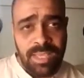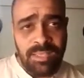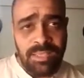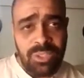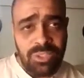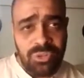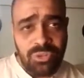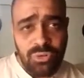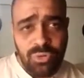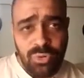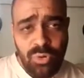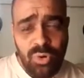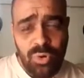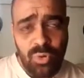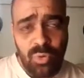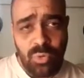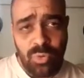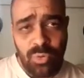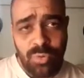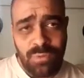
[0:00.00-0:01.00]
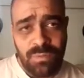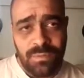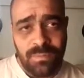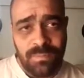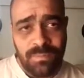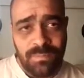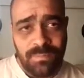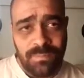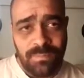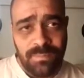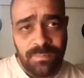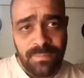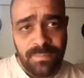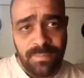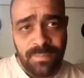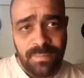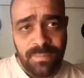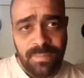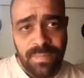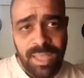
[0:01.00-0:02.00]
Is it true?
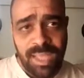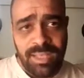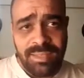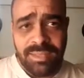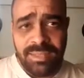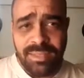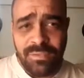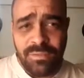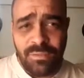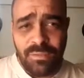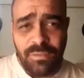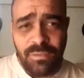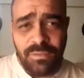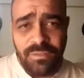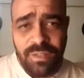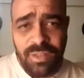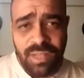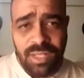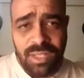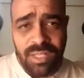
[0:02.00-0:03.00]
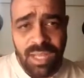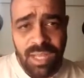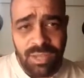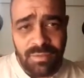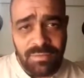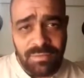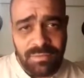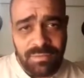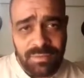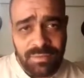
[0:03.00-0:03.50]
Is it a fulfilling life?